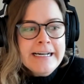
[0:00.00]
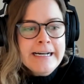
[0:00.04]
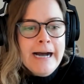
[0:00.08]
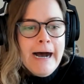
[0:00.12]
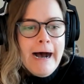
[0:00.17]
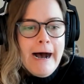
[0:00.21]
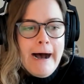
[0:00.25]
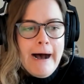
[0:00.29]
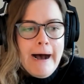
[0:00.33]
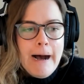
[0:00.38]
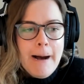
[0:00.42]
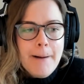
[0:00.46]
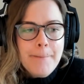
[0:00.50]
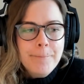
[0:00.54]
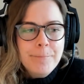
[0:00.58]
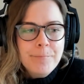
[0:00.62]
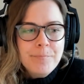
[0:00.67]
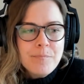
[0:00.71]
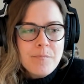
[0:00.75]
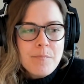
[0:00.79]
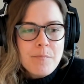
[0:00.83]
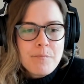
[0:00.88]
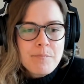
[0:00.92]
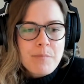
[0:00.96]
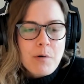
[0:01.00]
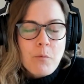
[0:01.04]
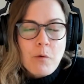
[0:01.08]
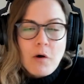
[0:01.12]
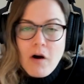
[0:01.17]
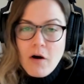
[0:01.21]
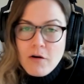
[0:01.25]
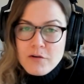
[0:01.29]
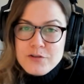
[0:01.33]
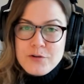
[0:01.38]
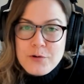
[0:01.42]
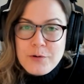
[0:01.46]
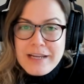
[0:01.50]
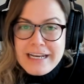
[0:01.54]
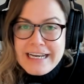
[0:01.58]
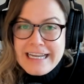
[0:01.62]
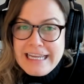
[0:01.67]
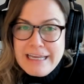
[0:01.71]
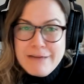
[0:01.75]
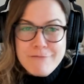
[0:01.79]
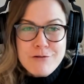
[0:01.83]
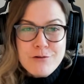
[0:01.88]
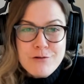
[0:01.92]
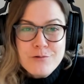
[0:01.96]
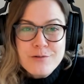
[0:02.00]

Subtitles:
But we're also going to give you